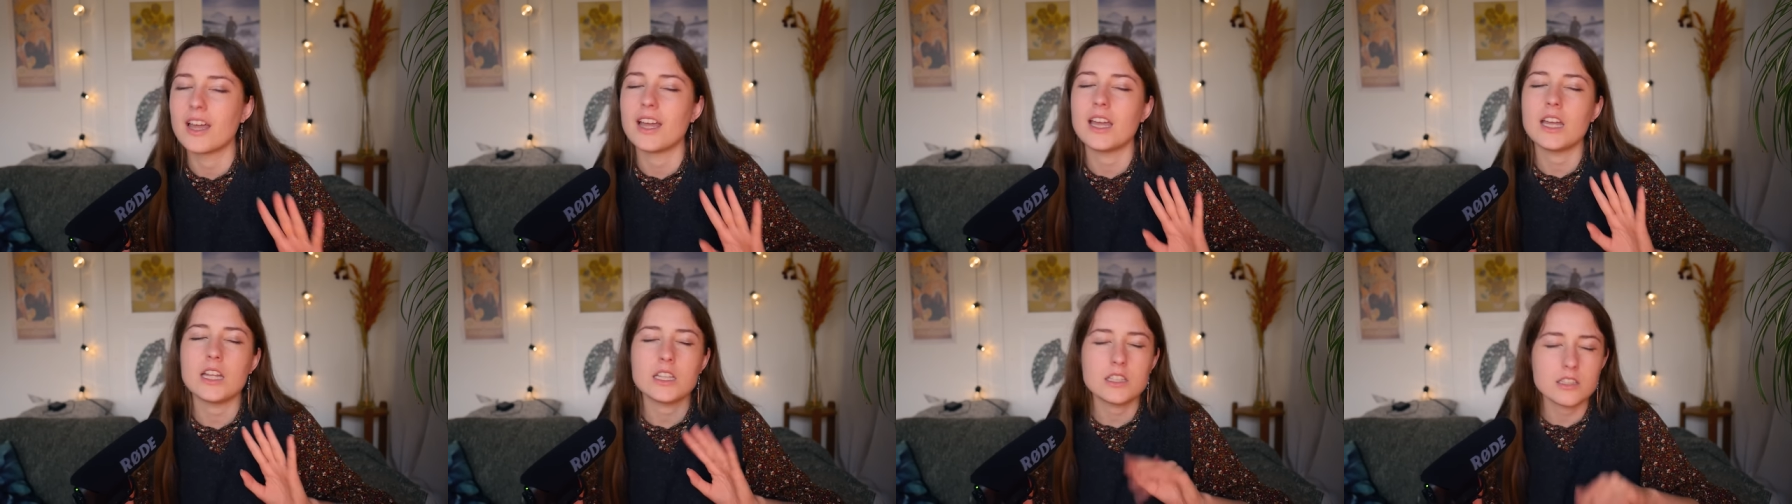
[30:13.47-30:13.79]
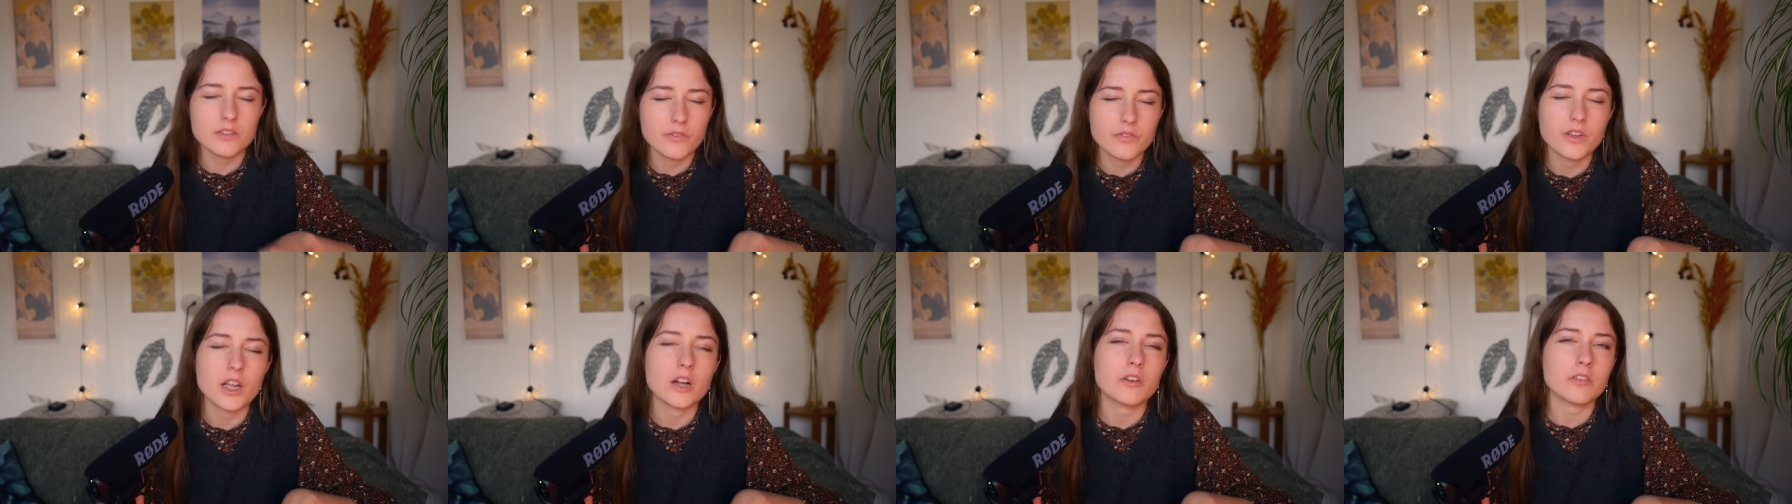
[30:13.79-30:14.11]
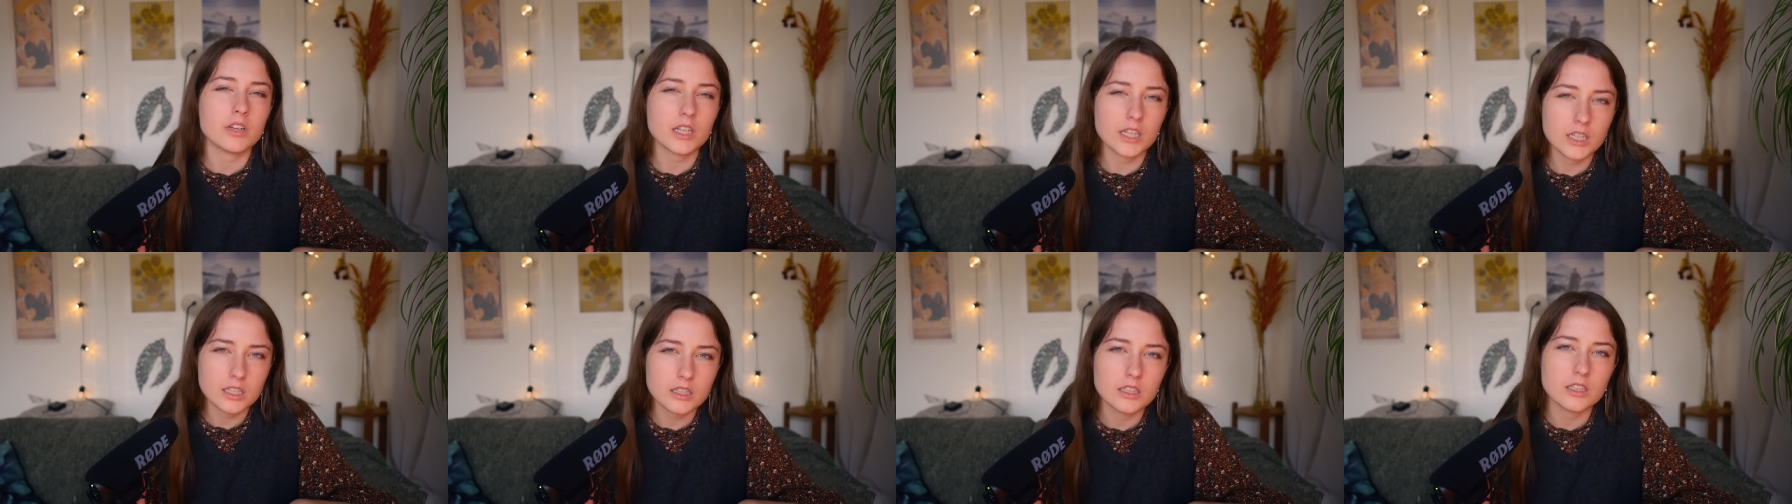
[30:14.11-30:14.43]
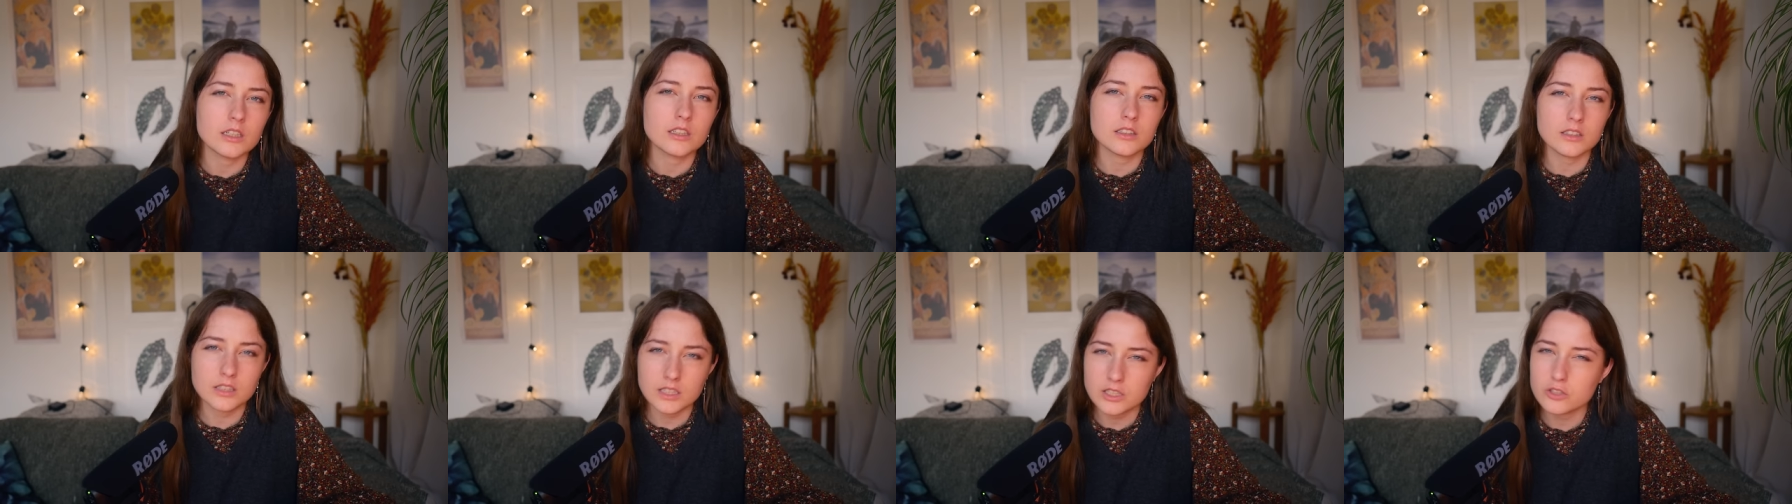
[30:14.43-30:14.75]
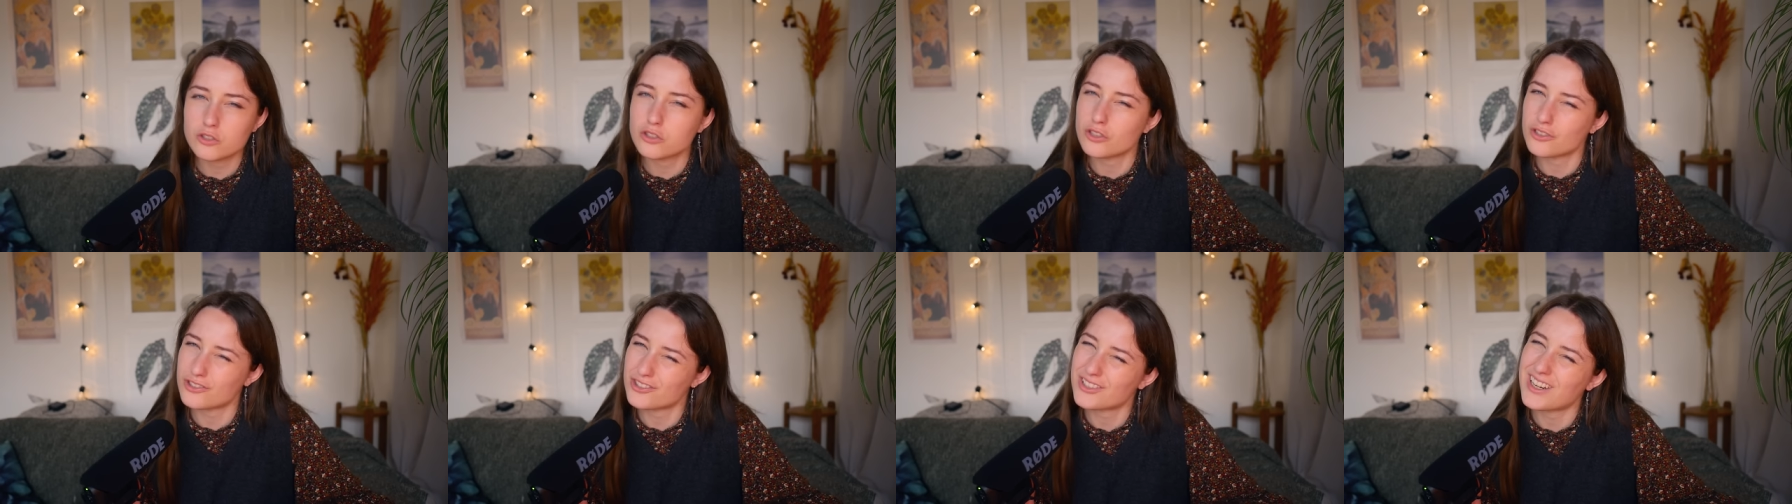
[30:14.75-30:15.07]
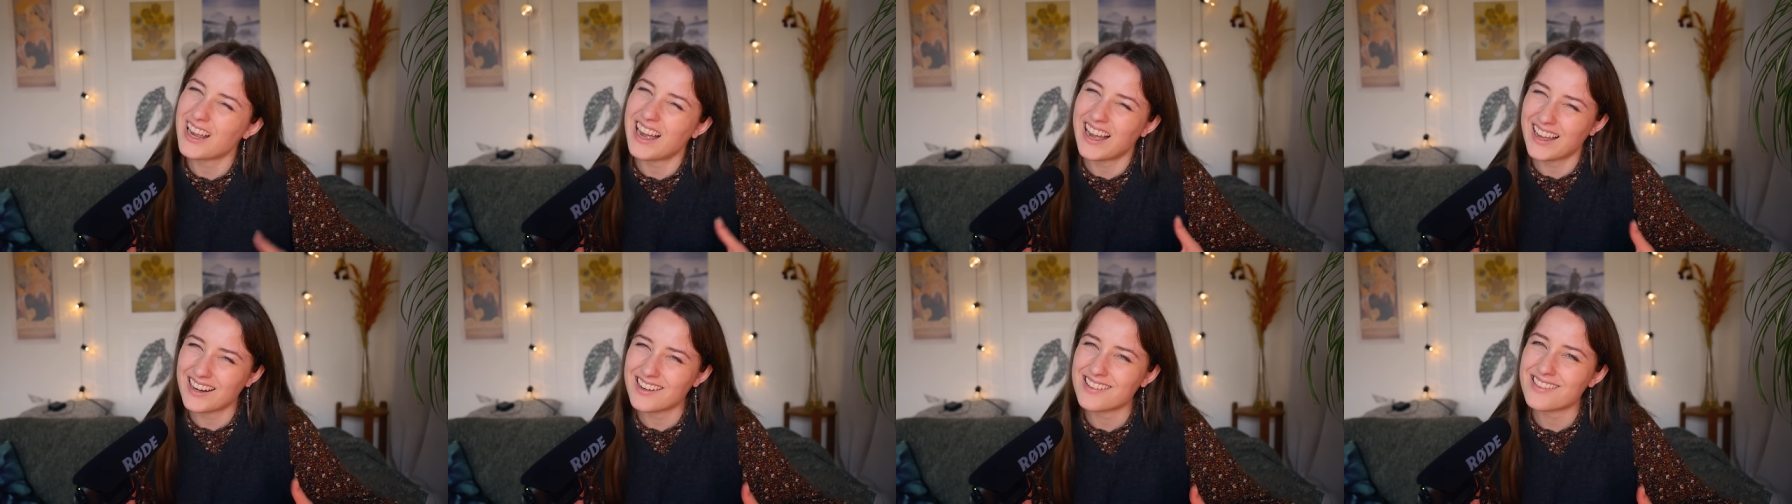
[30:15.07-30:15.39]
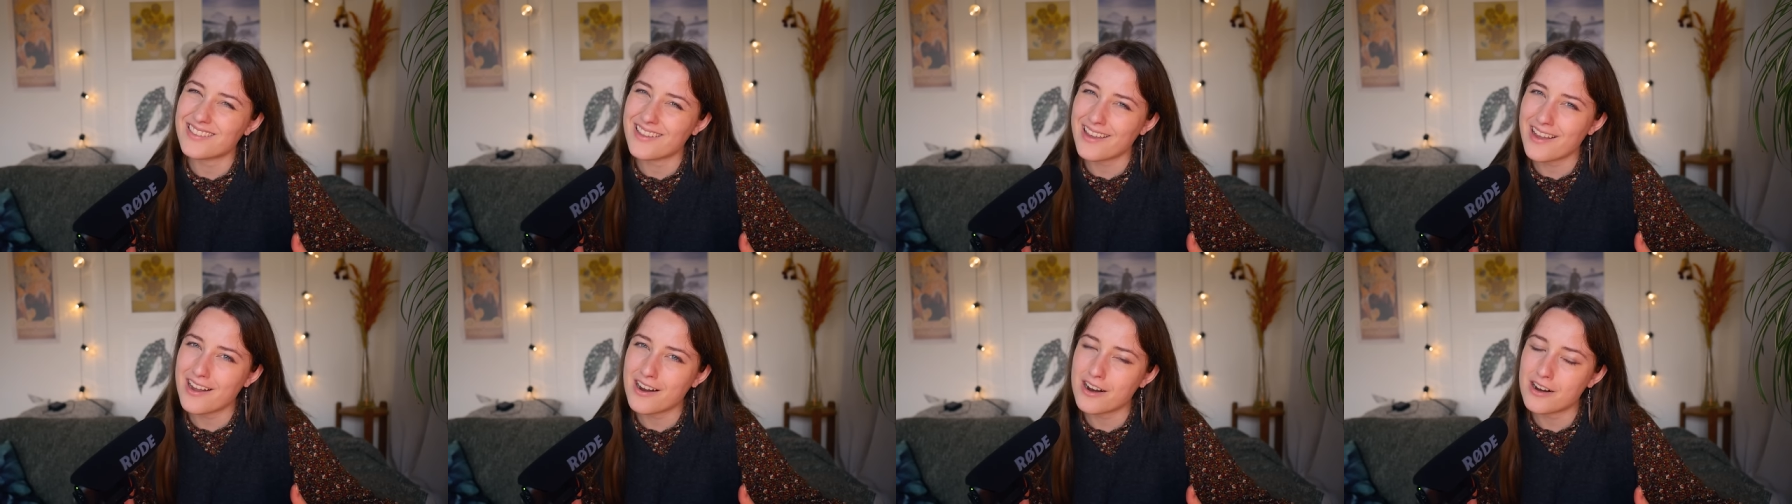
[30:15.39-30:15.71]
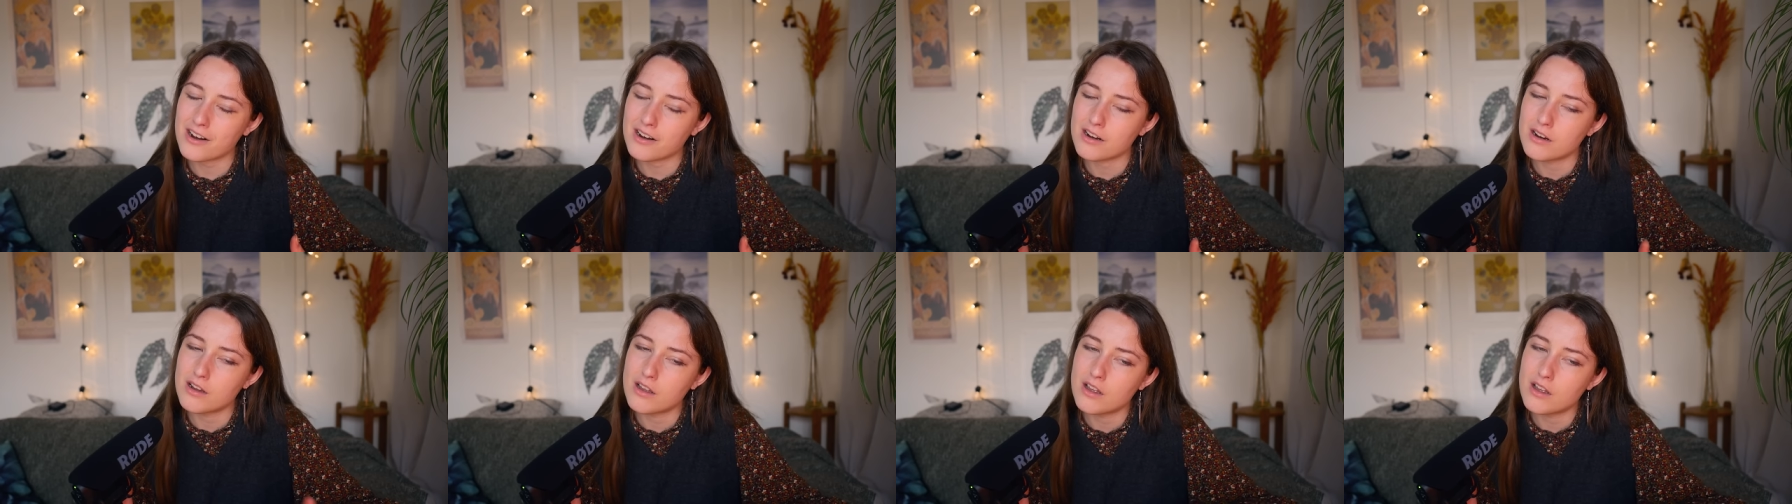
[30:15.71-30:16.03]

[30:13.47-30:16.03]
It's very clearly just kind of there